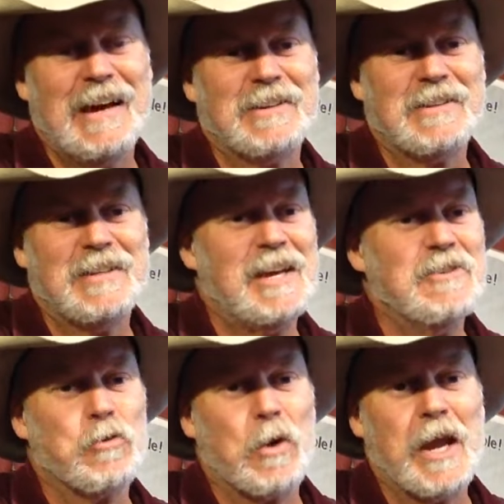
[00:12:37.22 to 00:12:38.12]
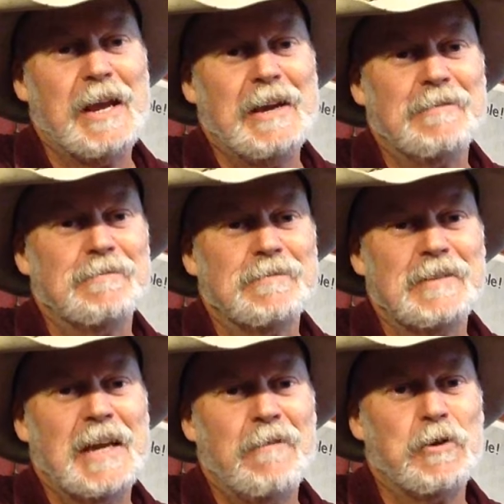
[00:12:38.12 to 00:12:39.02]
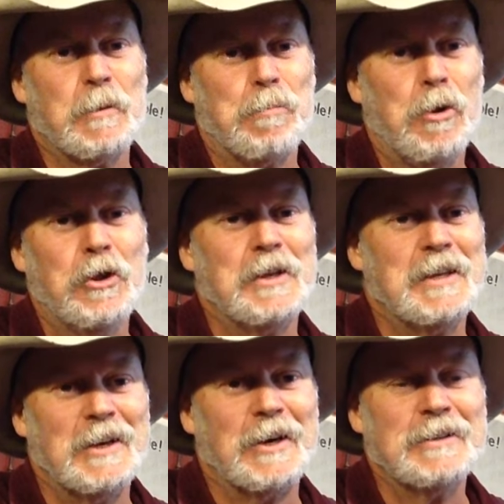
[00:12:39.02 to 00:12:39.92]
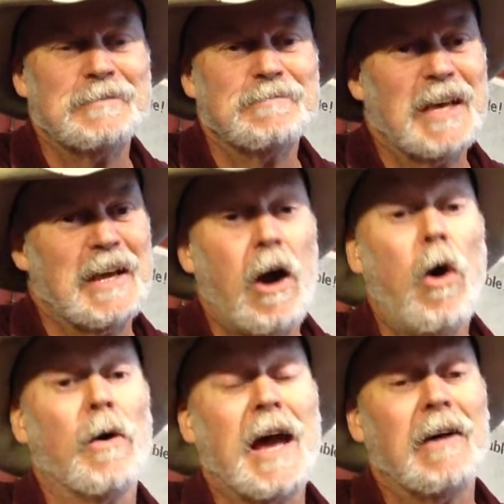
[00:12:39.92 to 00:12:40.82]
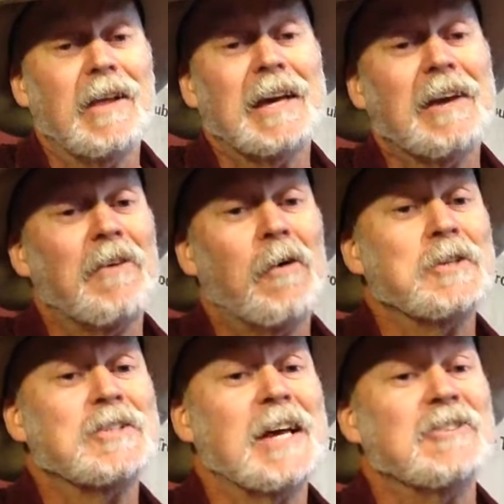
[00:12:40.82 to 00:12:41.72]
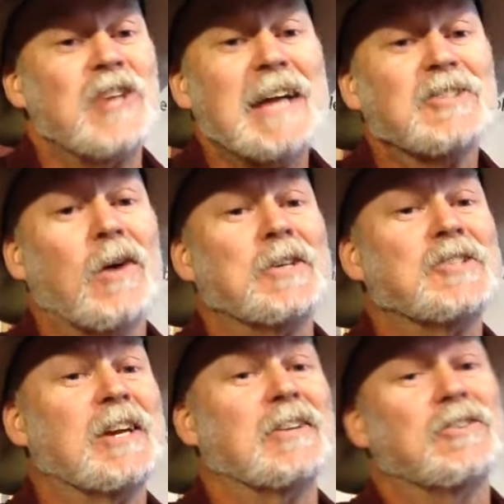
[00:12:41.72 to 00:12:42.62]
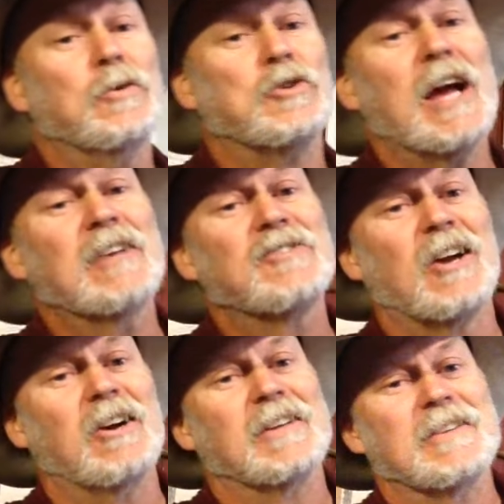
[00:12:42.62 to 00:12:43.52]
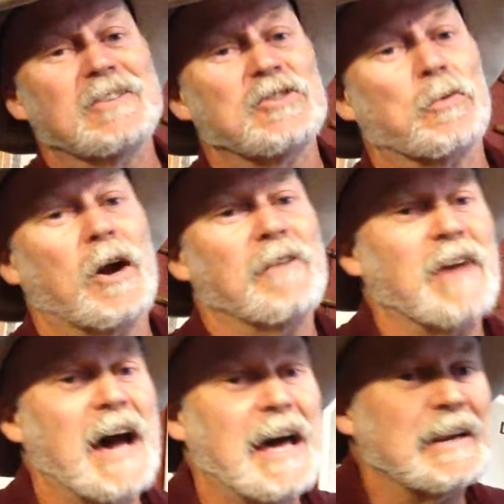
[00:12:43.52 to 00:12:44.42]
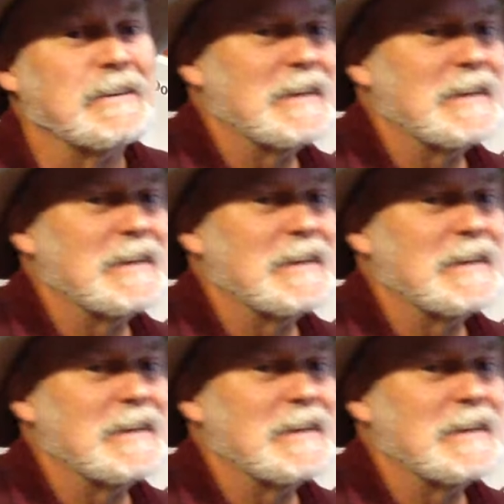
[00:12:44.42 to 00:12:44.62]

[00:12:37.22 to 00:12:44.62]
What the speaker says: a 10 grain heavier bullet here. And, oh, yeah, like I've always said, Jack's always said it, too. Jack started it. This is where I've got